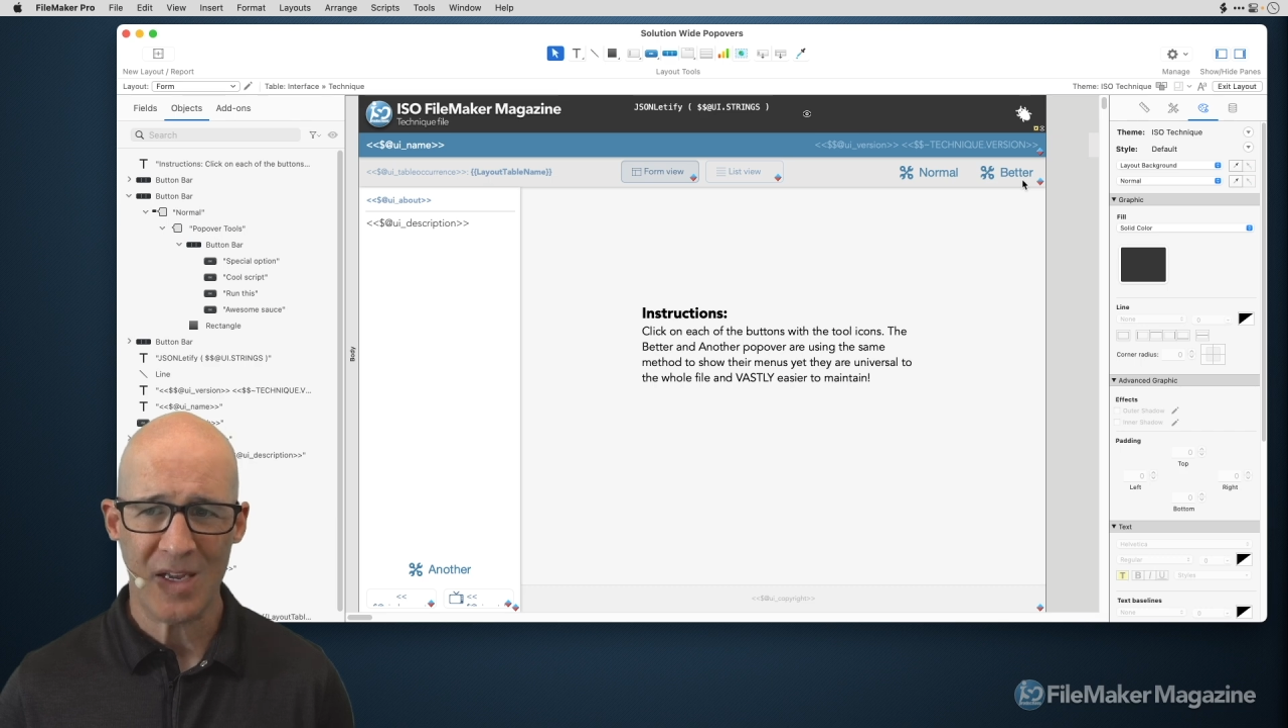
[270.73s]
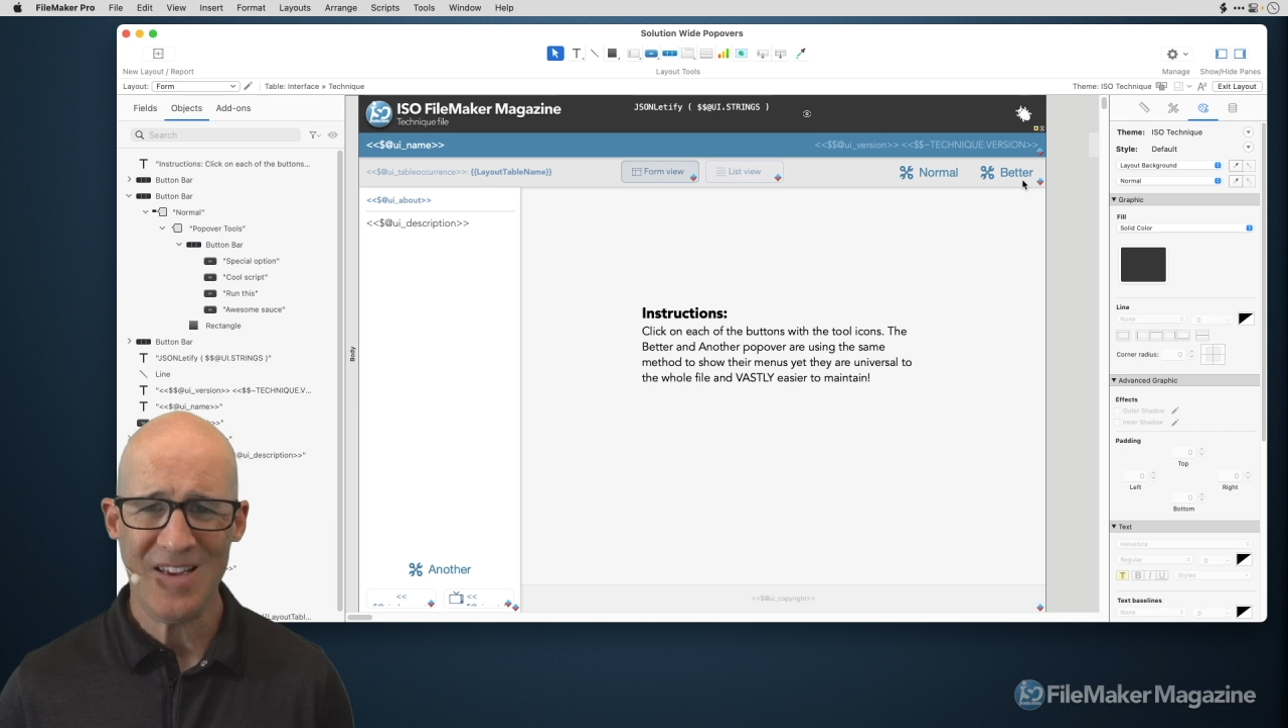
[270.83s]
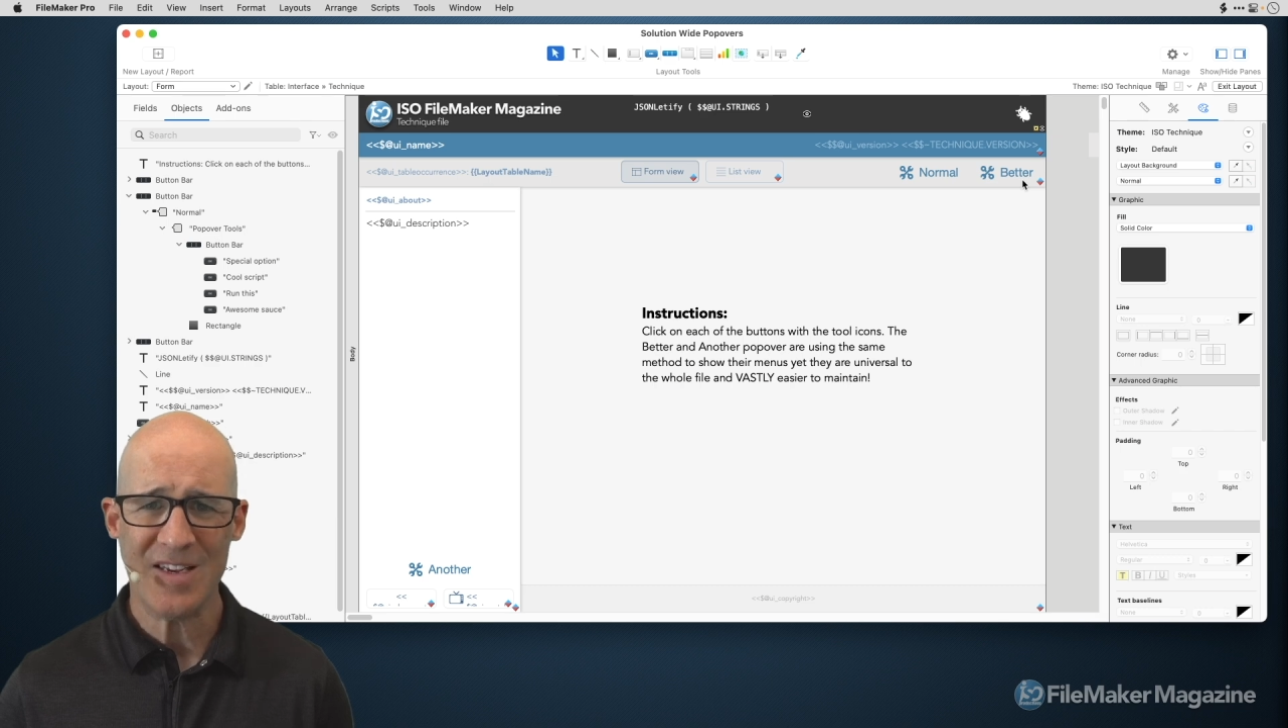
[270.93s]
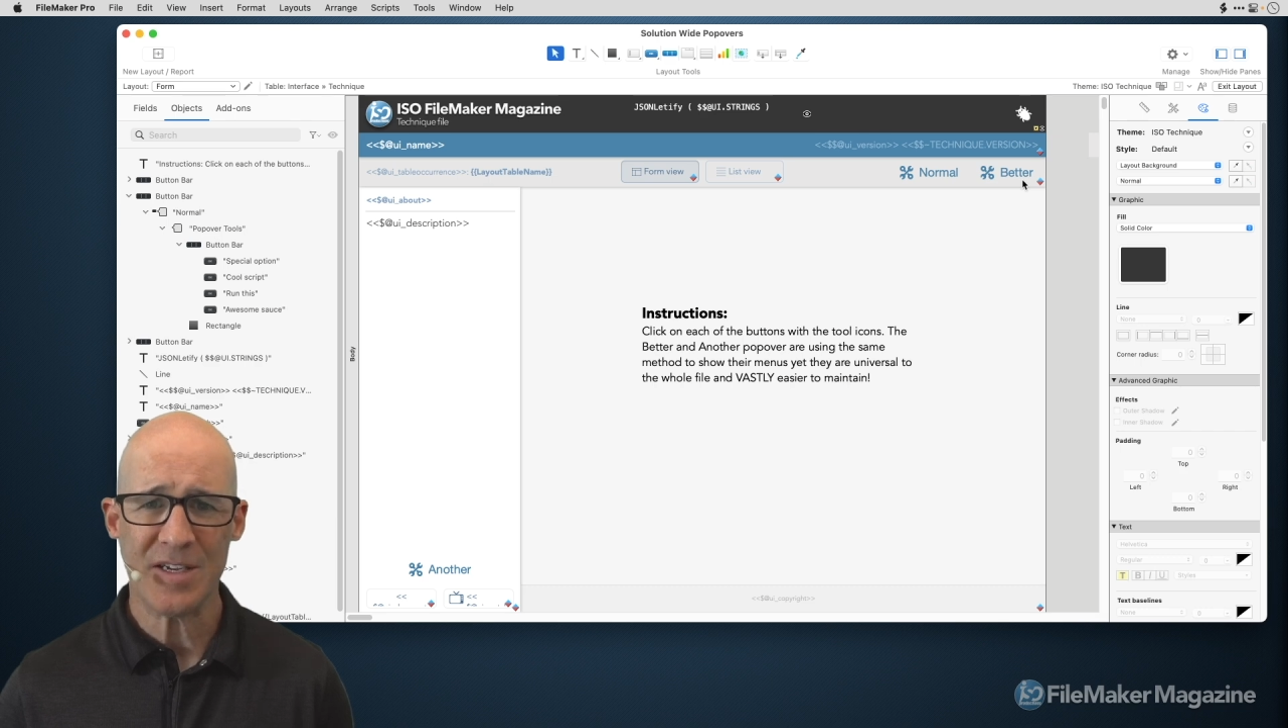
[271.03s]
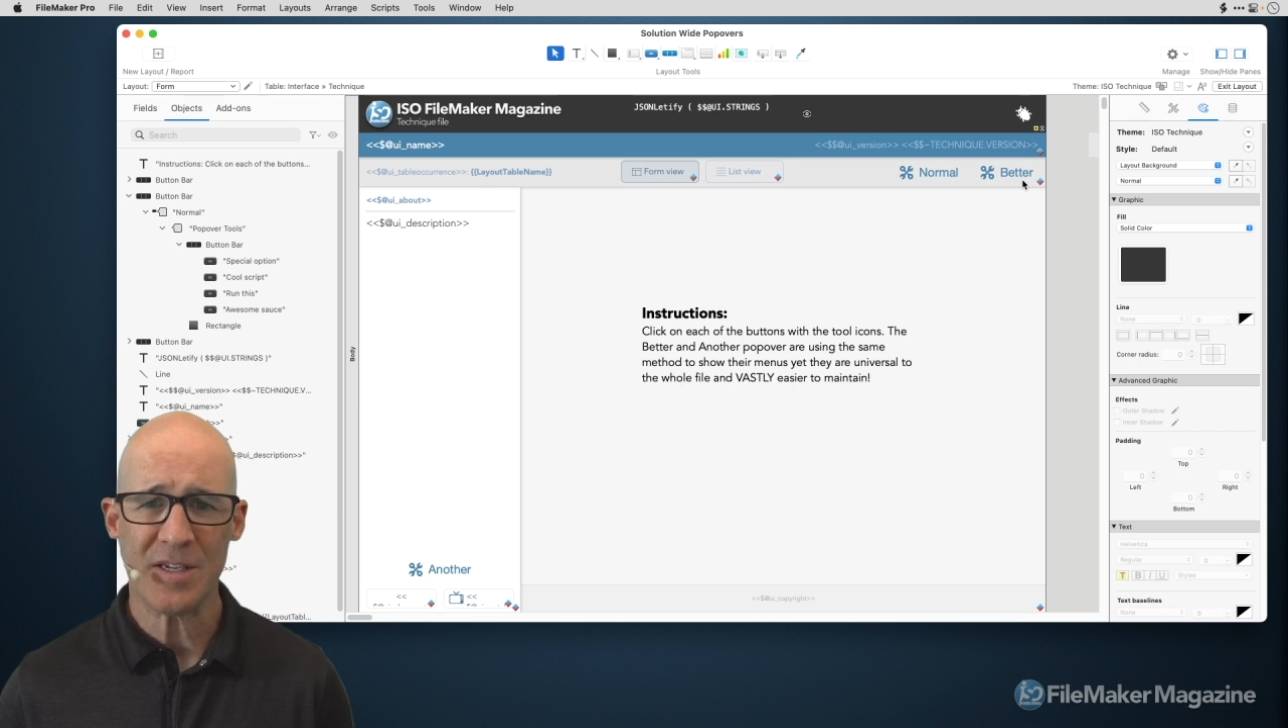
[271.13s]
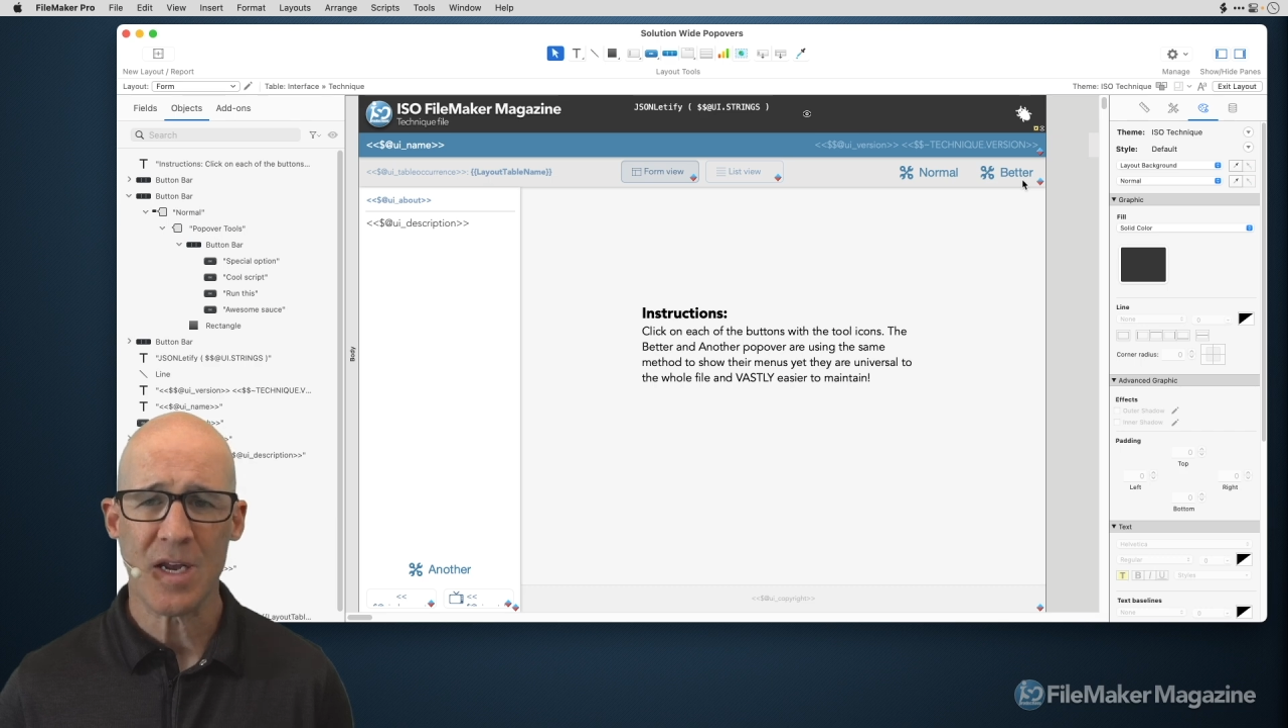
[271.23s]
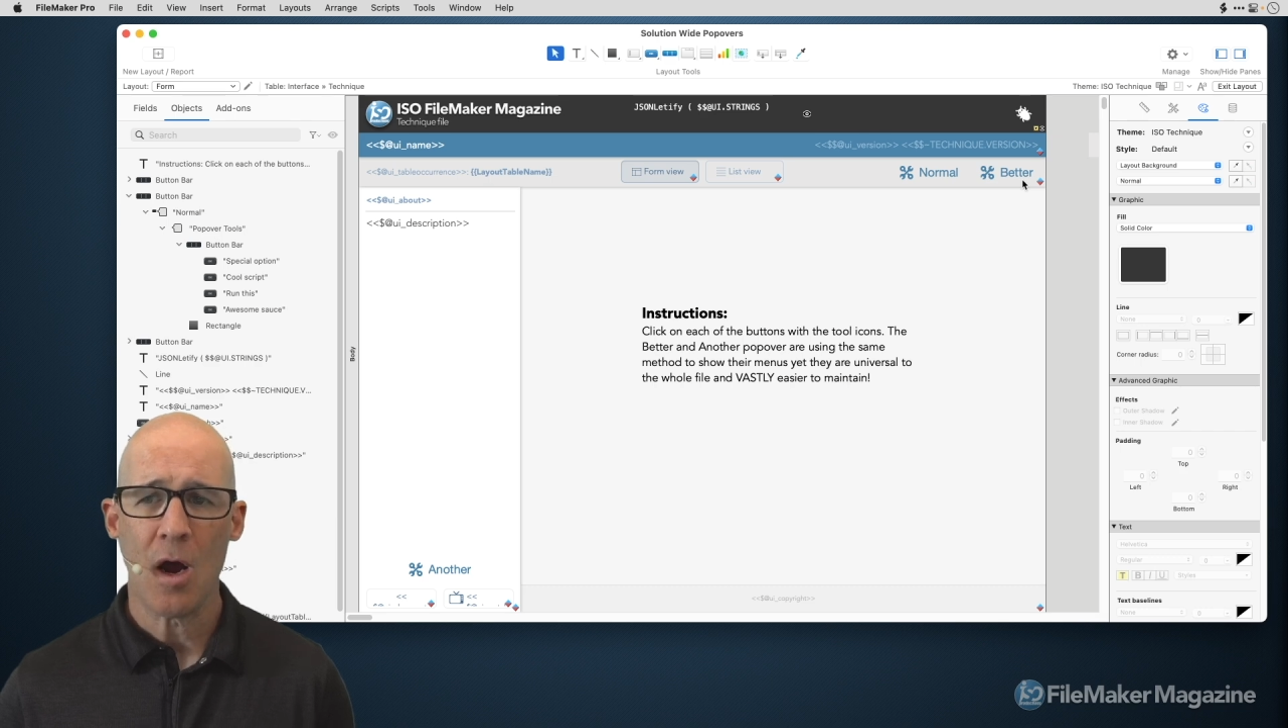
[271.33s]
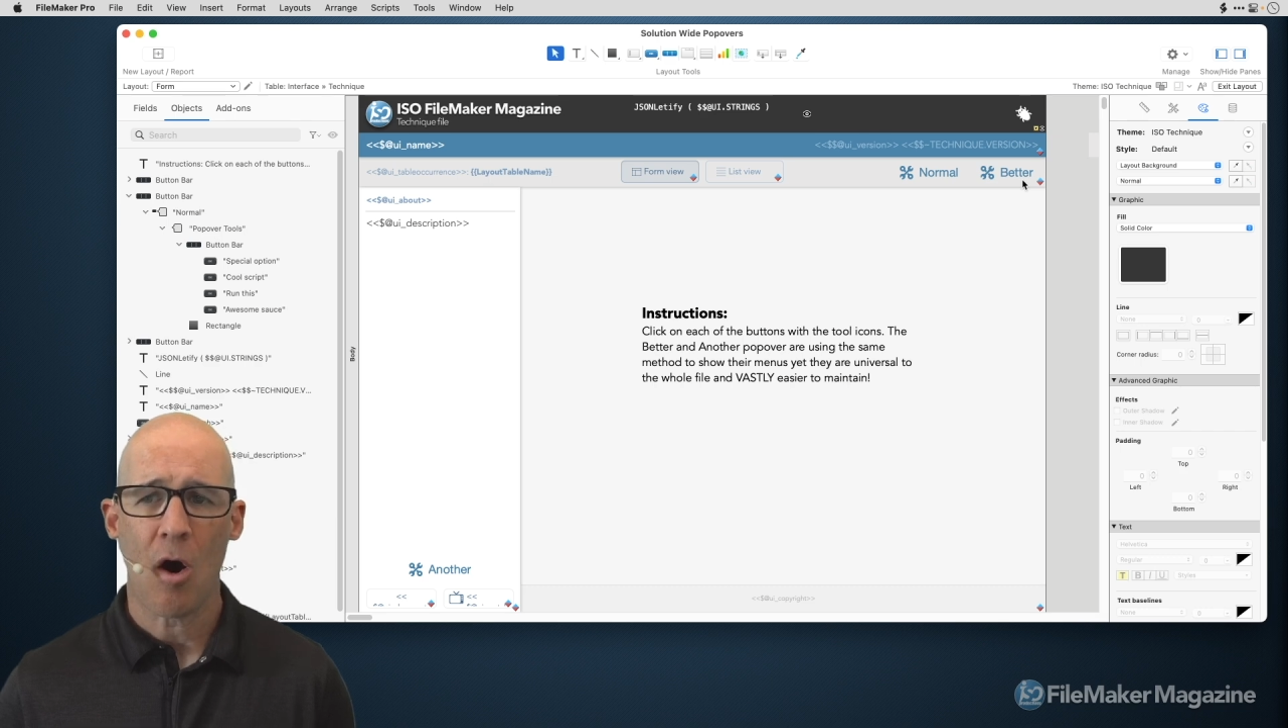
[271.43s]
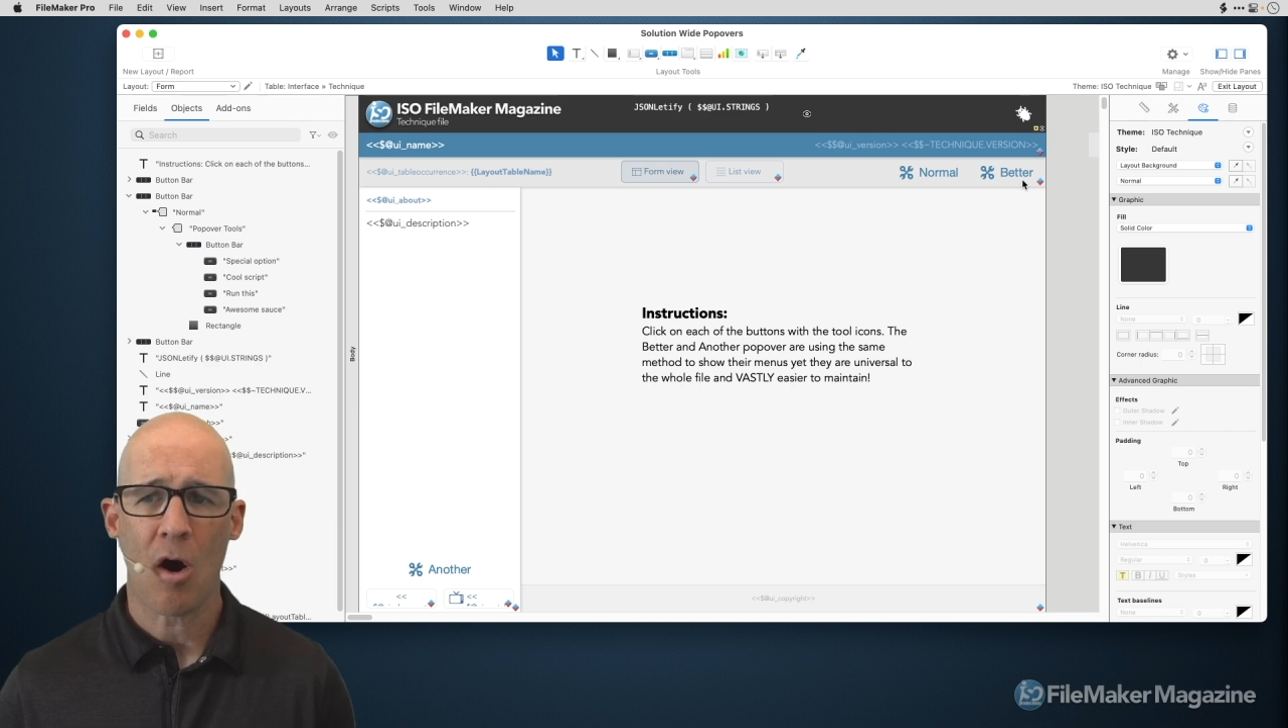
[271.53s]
is